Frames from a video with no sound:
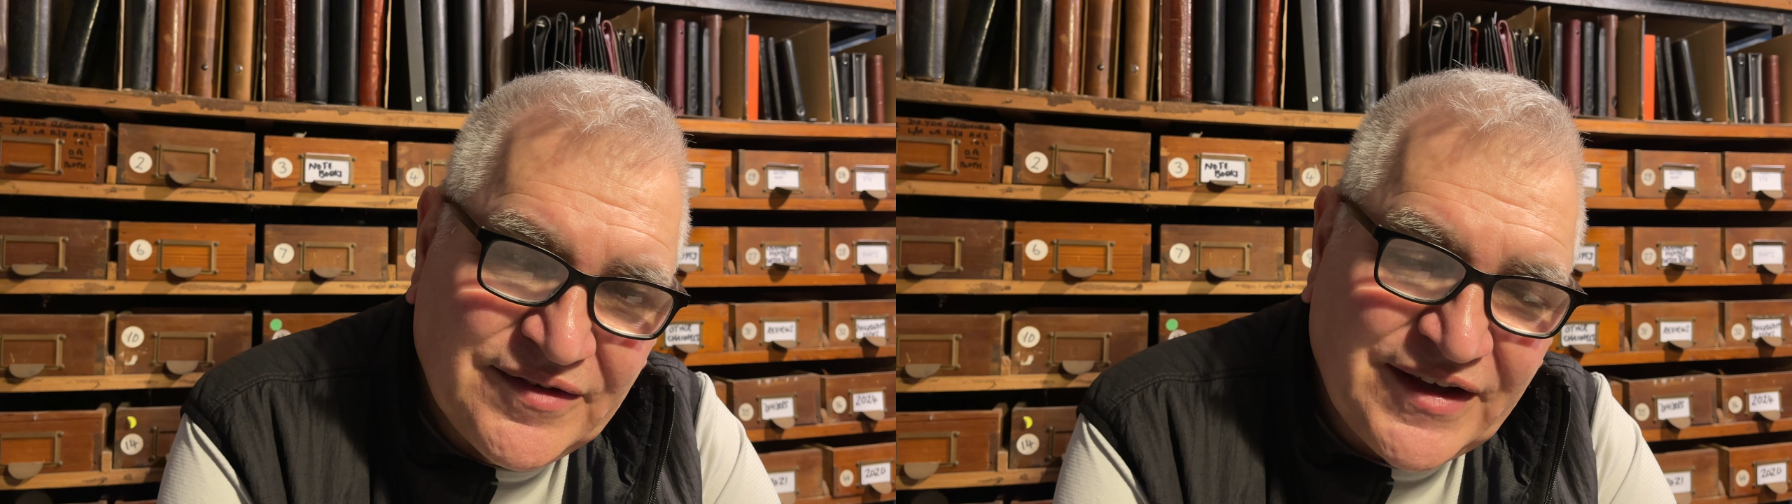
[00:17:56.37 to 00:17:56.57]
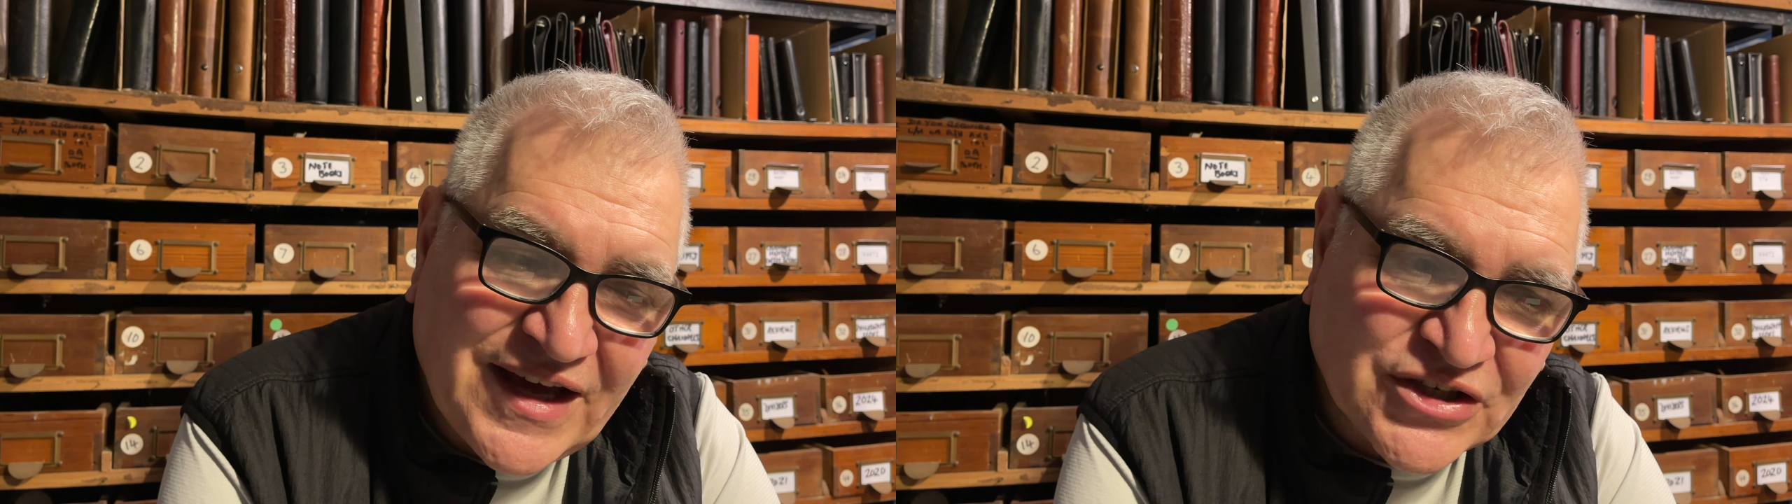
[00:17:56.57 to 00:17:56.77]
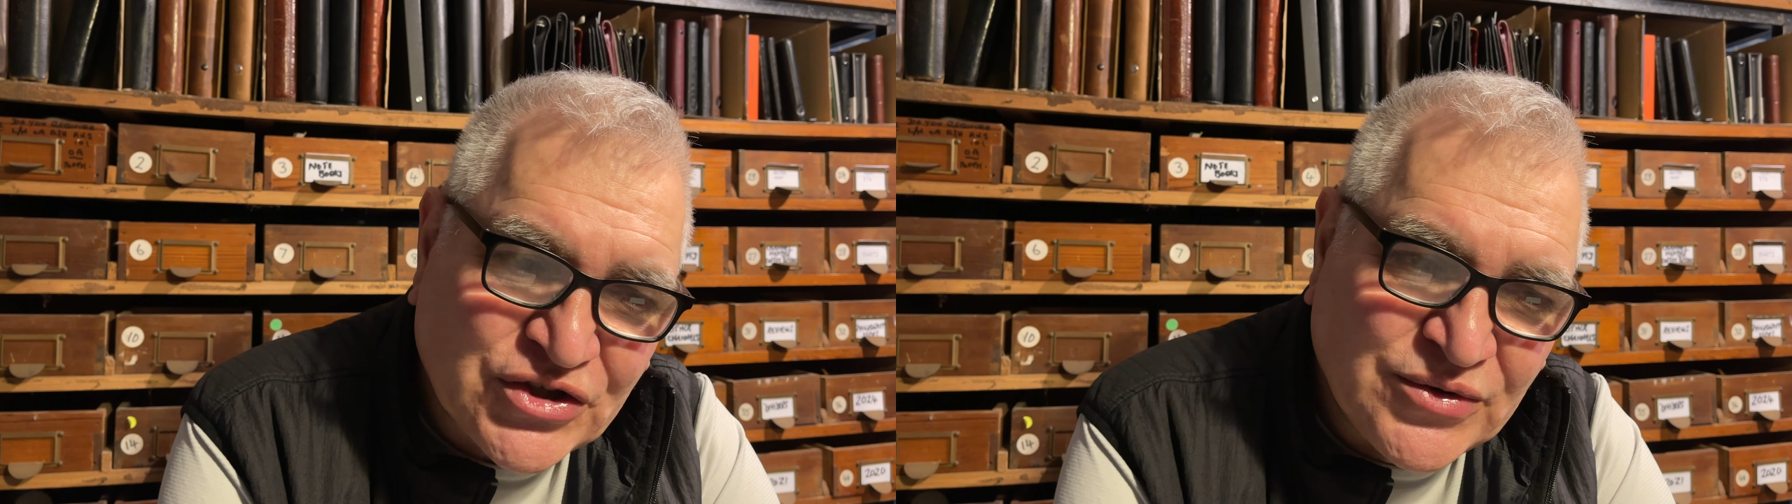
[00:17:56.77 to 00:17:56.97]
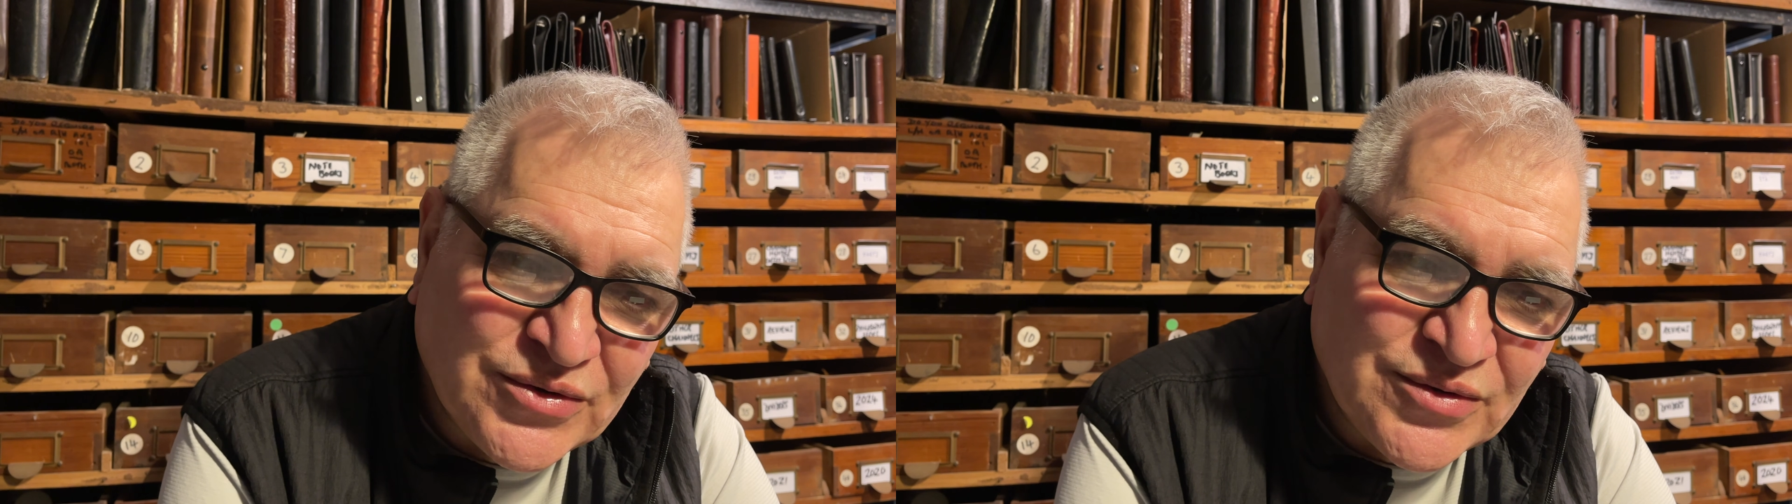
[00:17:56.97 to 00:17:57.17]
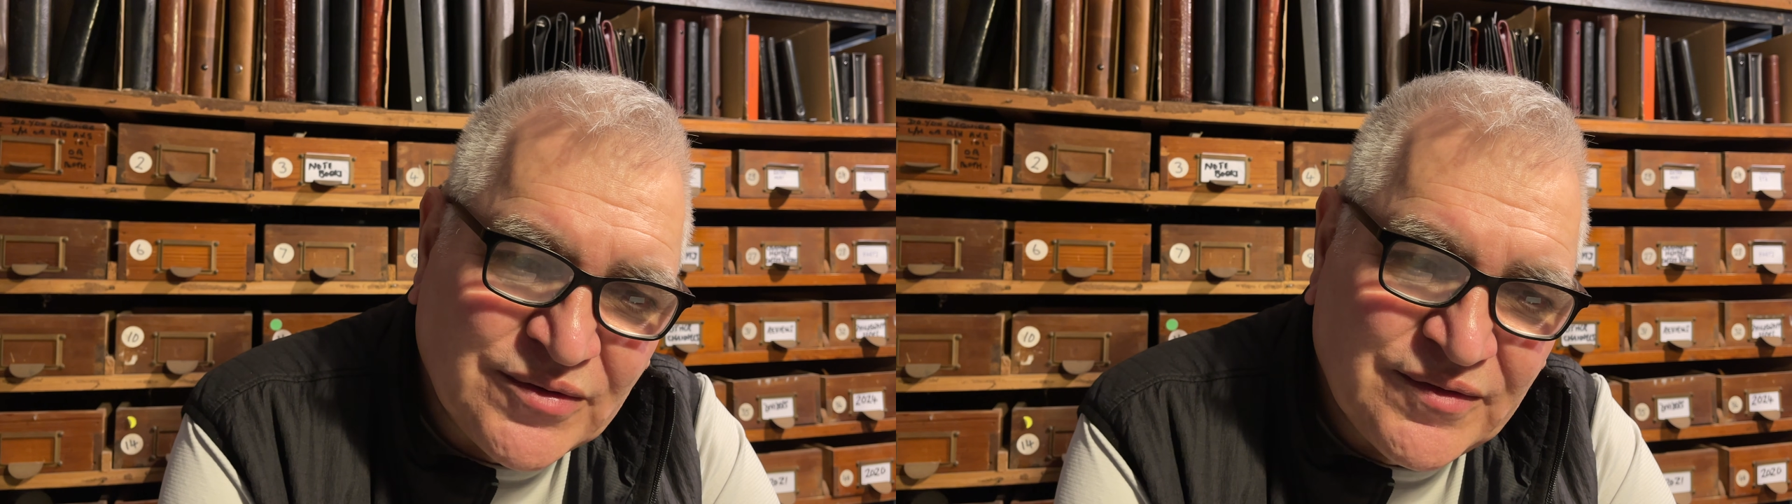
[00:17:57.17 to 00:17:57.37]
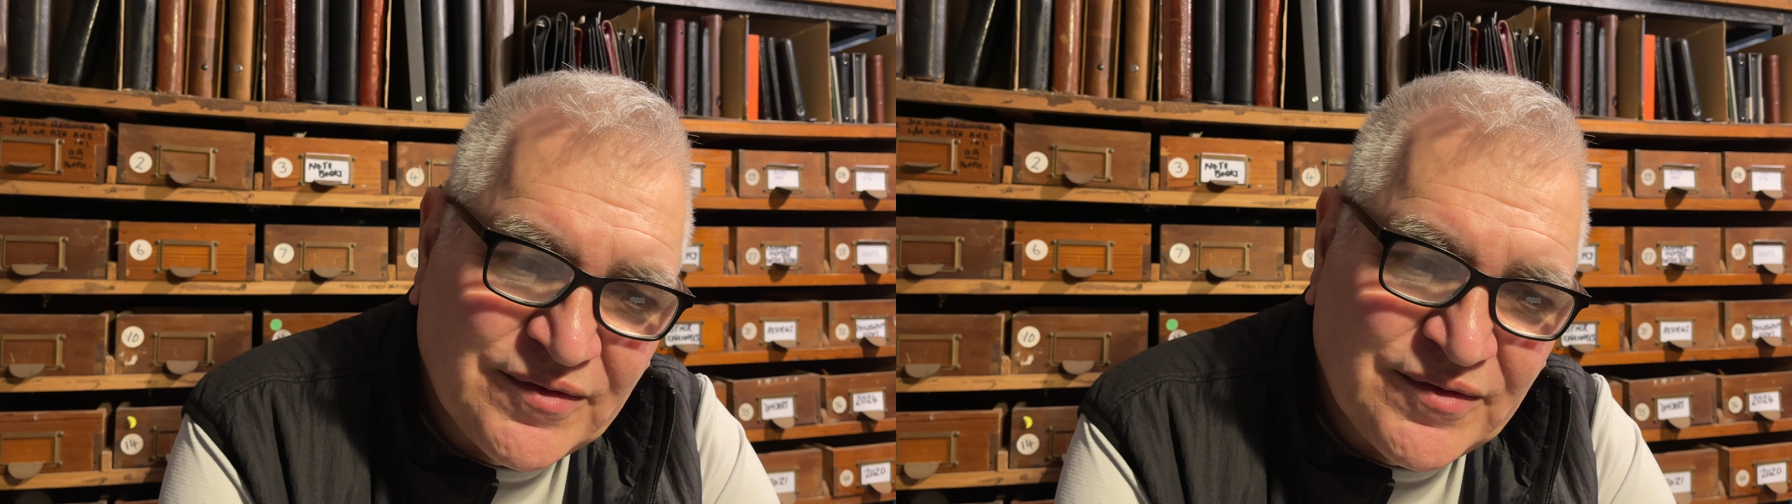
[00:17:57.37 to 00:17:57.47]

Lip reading: actual